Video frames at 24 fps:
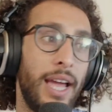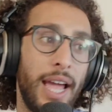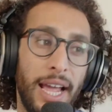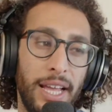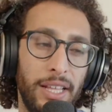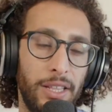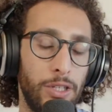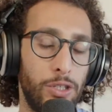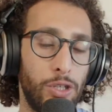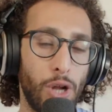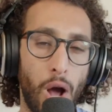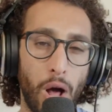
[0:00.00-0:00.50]

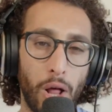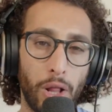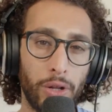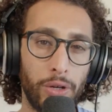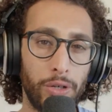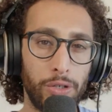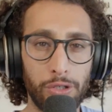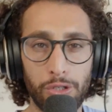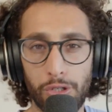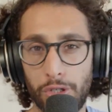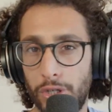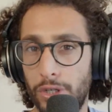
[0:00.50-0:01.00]
hey, the
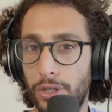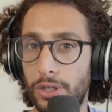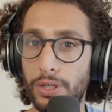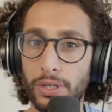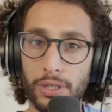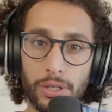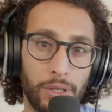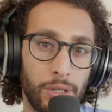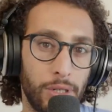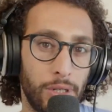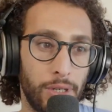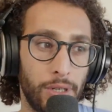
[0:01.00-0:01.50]
dollar is
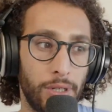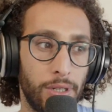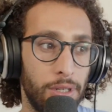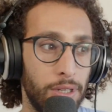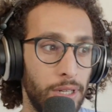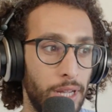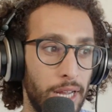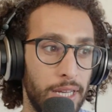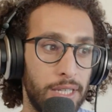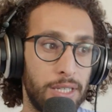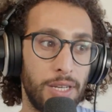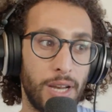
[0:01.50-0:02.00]
just,
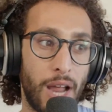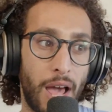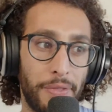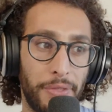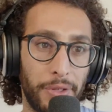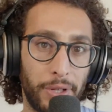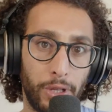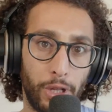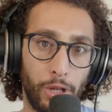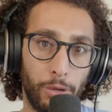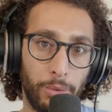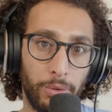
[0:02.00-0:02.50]
it's not
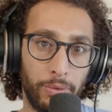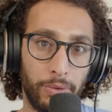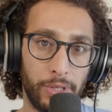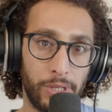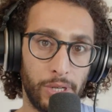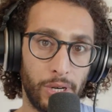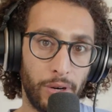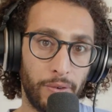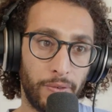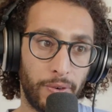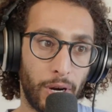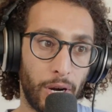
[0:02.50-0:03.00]
the global
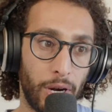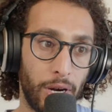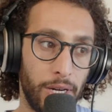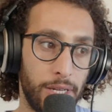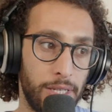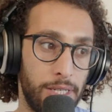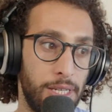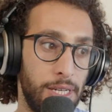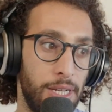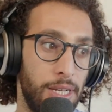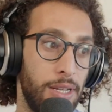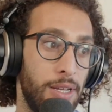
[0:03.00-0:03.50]
reserve
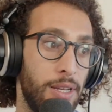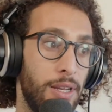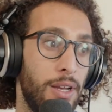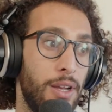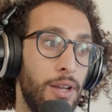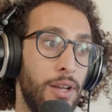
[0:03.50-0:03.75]
currency.